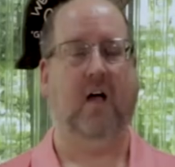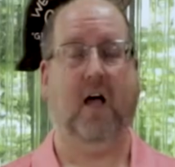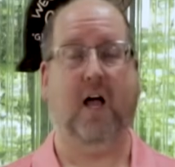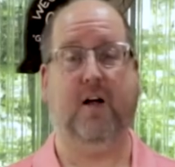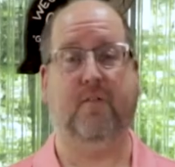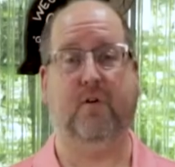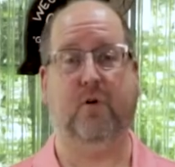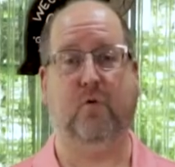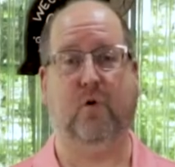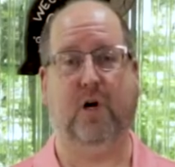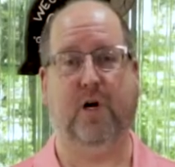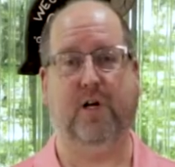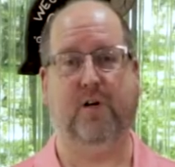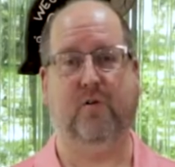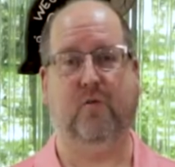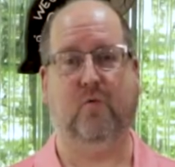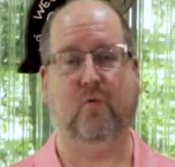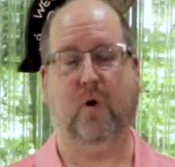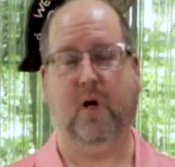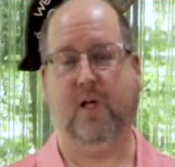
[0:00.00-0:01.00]
Hi
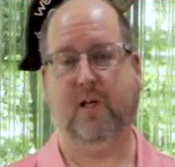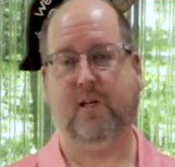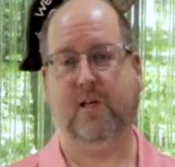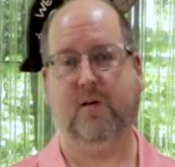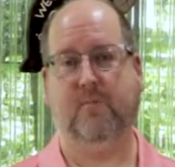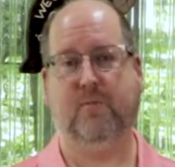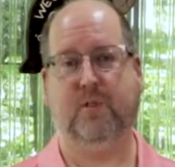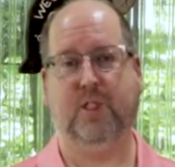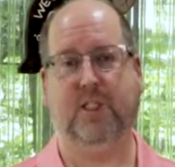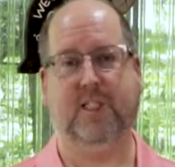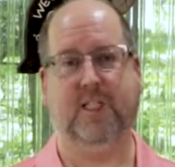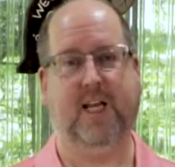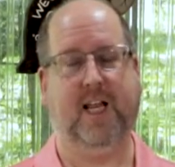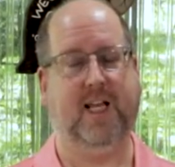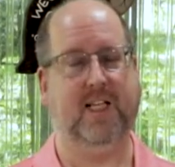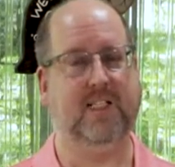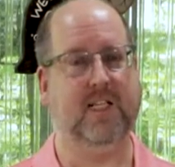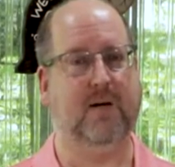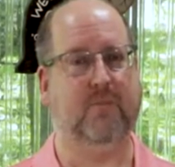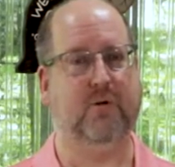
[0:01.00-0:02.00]
everyone, welcome to
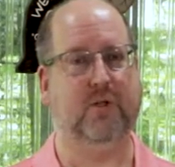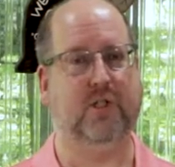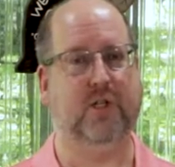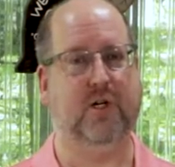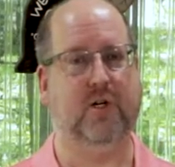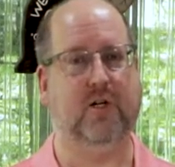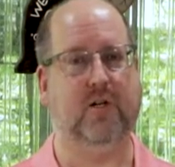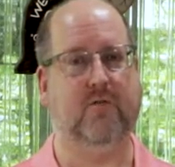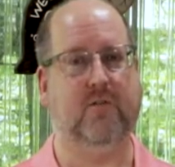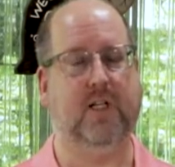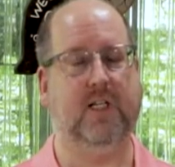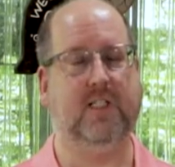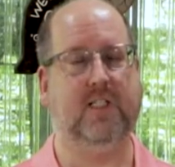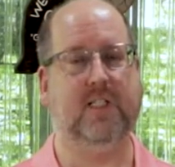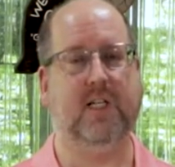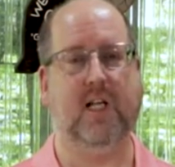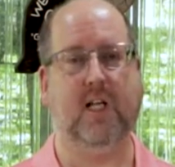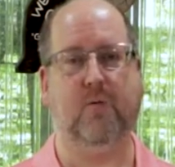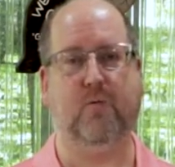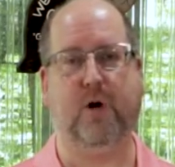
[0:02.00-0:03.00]
today's episode of
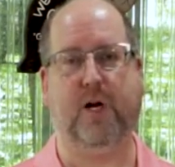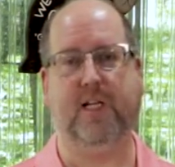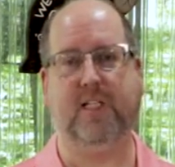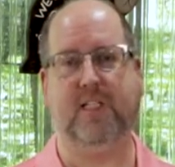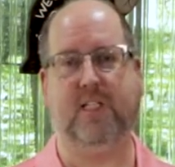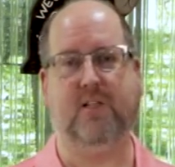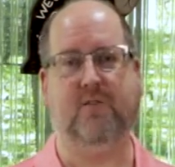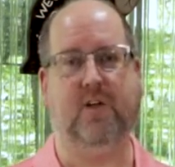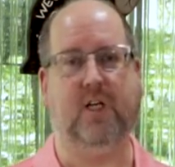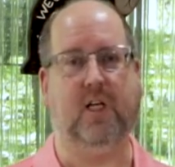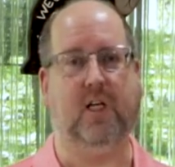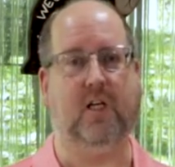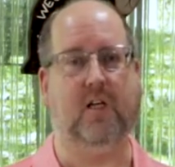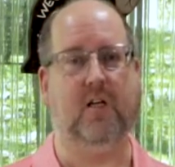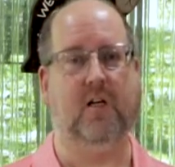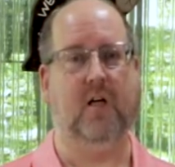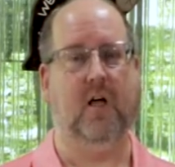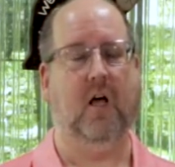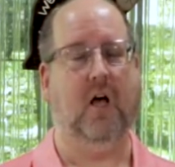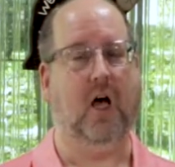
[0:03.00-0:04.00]
Let's Celebrate
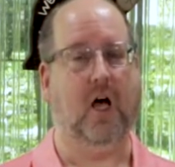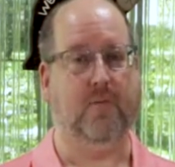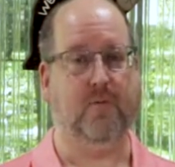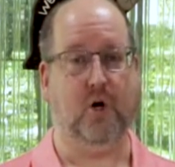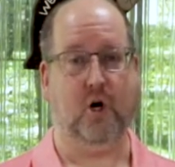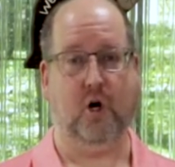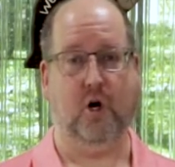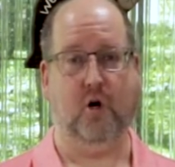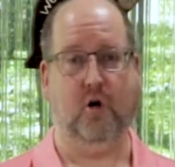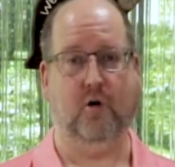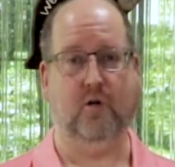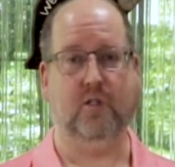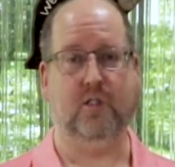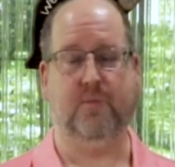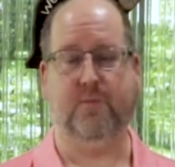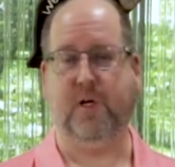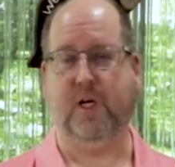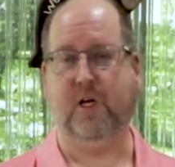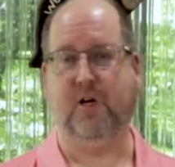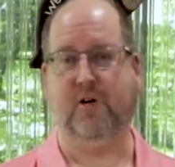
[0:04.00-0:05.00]
TV. I'm your
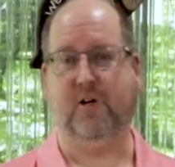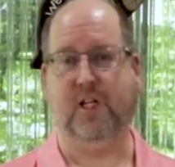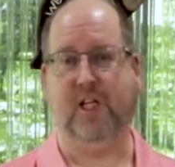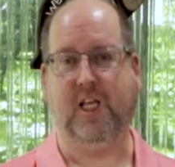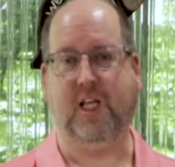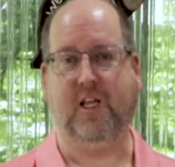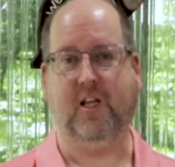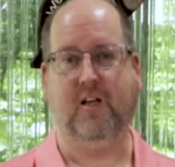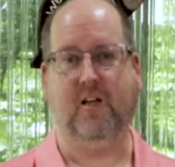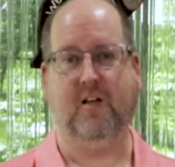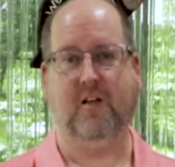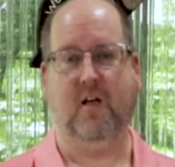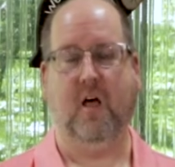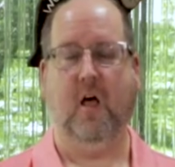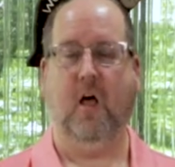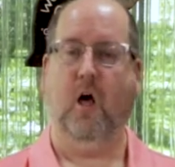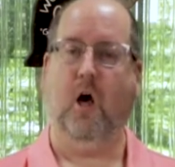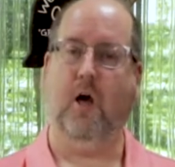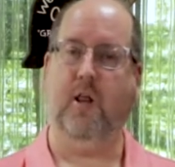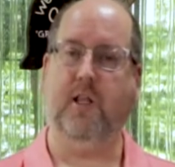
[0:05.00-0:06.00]
host, Peter Lee.
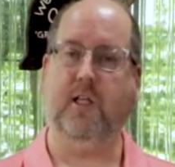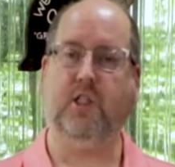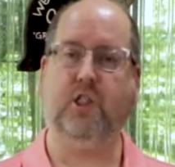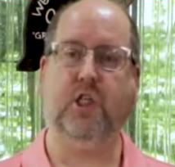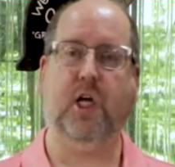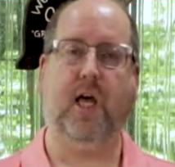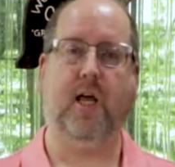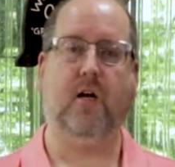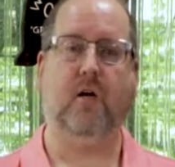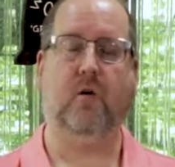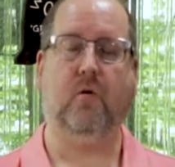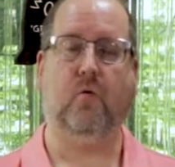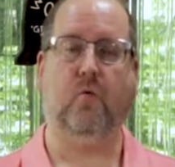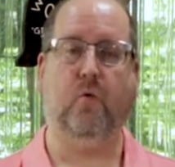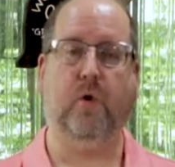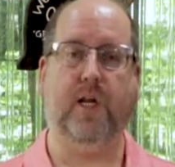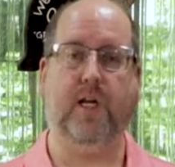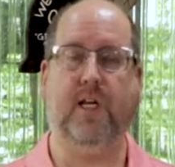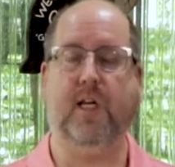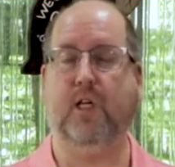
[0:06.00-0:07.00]
On this channel,
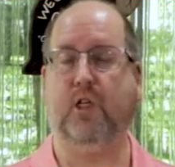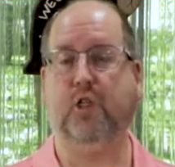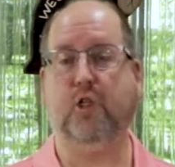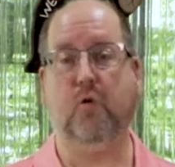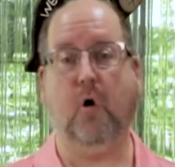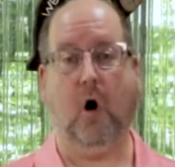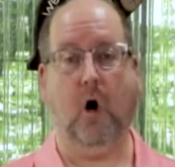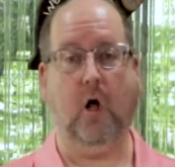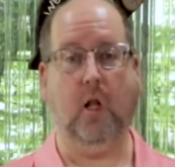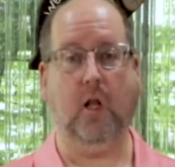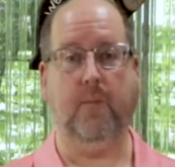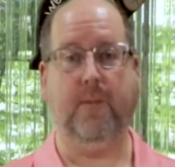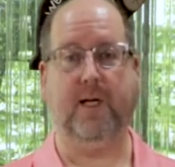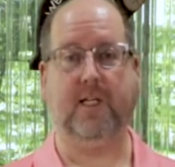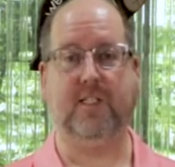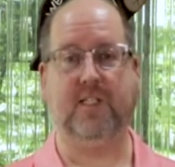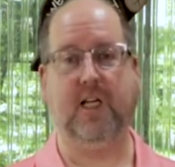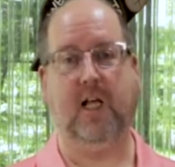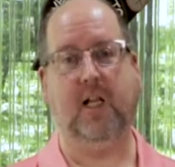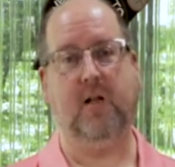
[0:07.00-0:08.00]
we teach you all
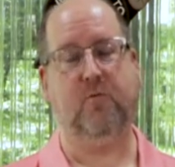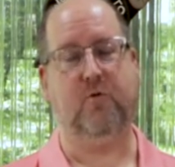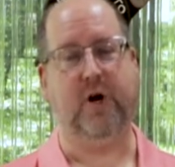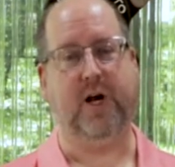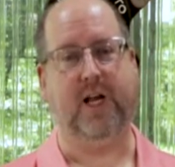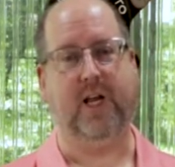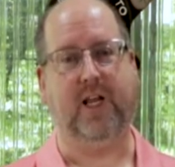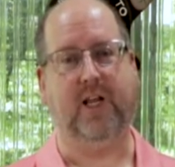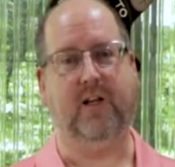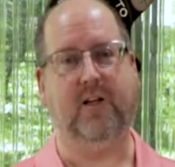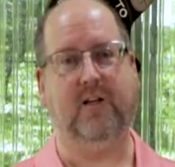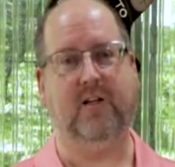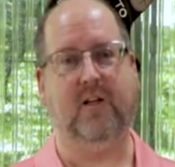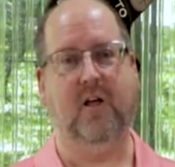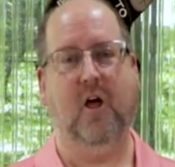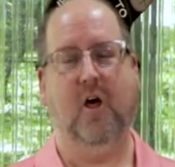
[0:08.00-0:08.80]
about celebrating.